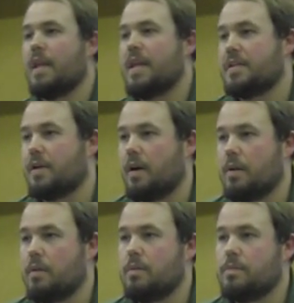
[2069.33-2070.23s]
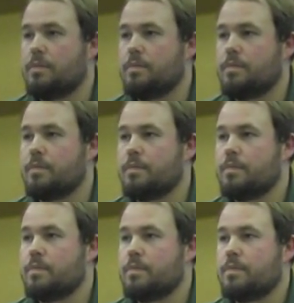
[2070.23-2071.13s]
Yes, sir. Is it a valid
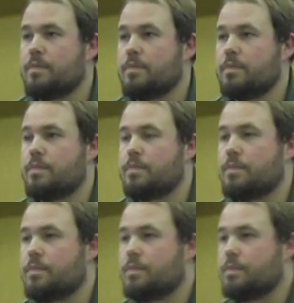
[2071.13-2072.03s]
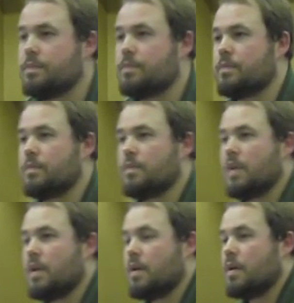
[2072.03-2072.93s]
approach to put in tile lines to
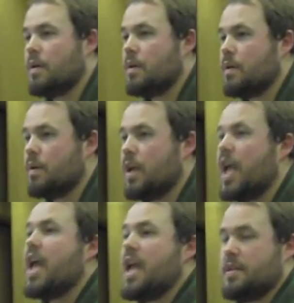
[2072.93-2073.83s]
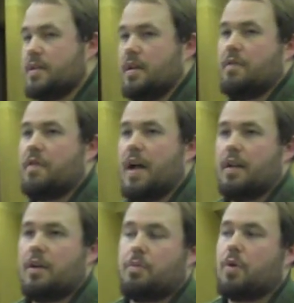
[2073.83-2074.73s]
drain it on out? Is it a
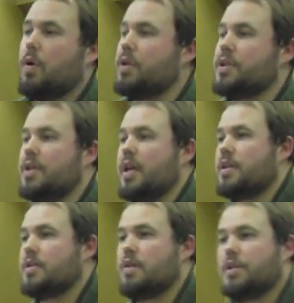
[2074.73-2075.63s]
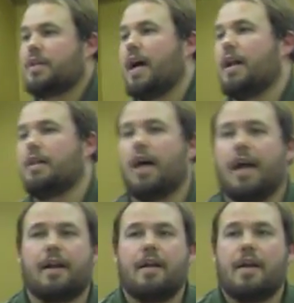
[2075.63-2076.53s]
valid approach to install tile
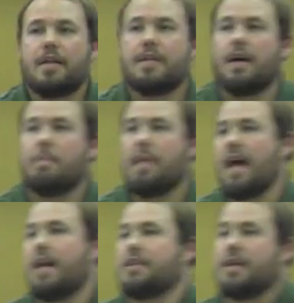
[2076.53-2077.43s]
line to manage